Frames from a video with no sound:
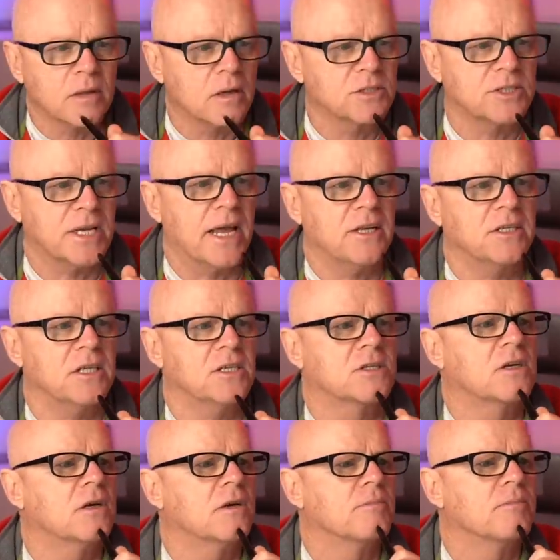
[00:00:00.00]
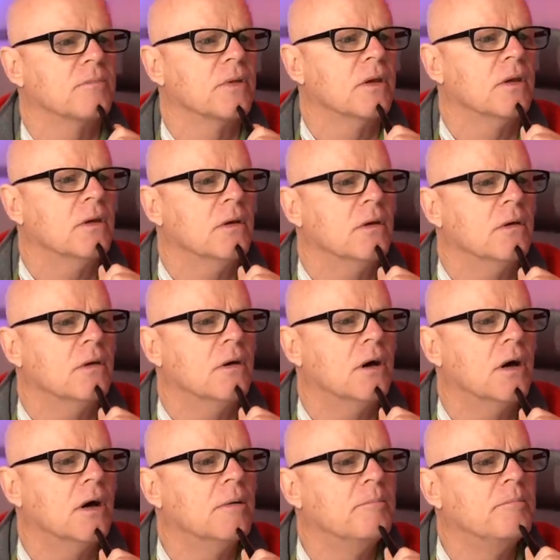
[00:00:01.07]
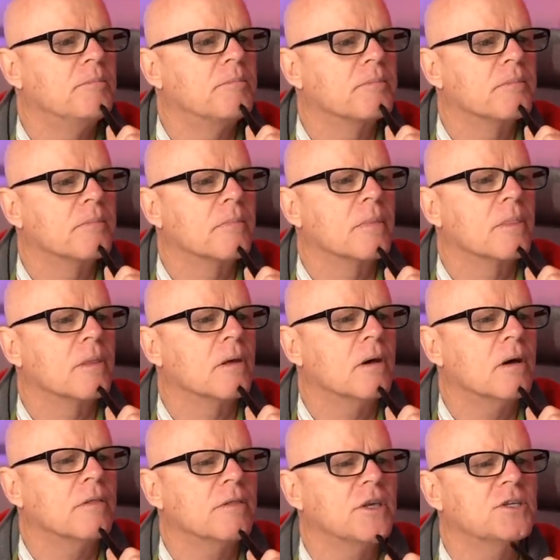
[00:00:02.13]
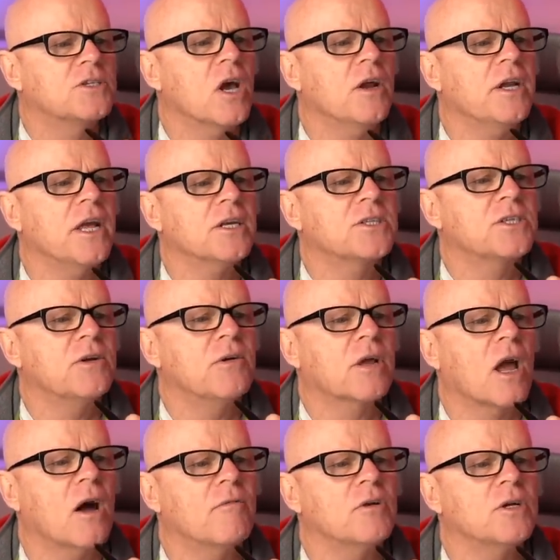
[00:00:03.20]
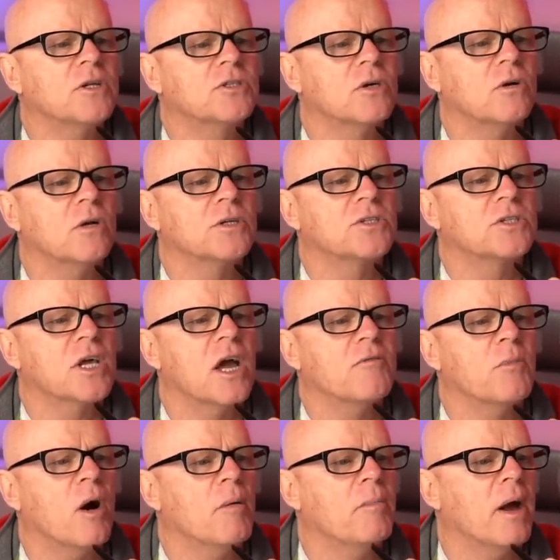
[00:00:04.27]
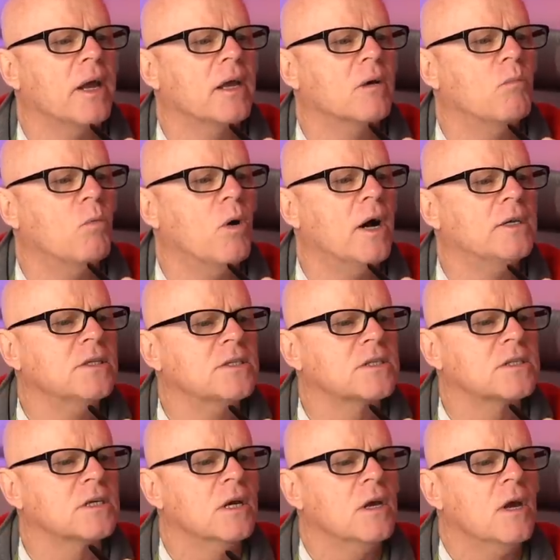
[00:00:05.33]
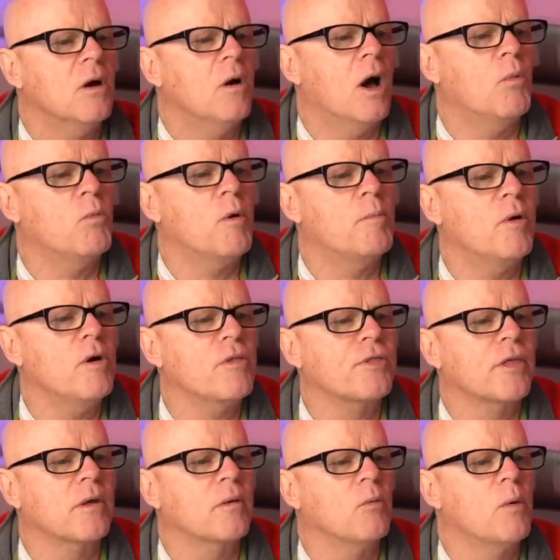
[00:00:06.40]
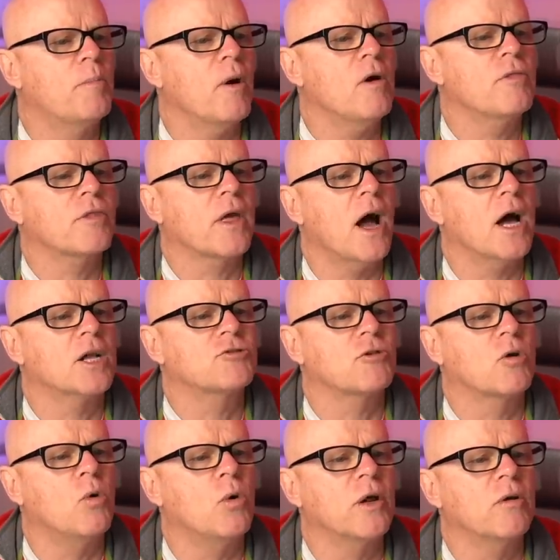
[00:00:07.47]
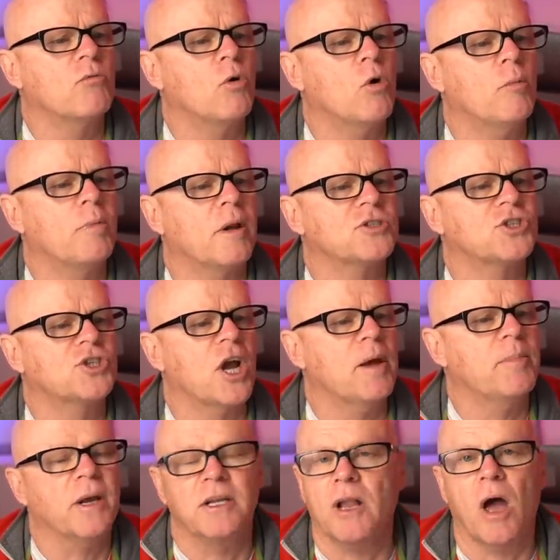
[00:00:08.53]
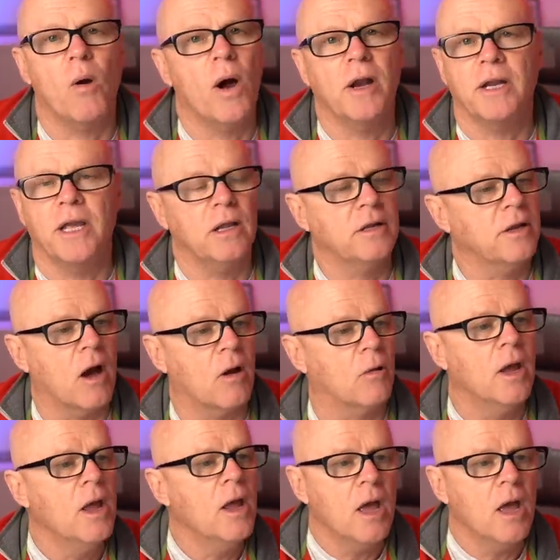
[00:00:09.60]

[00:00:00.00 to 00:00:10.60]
SanDisk. The Sony SD recovery tool has saved my bacon once. Were both cards recording RAW plus JPEG? No,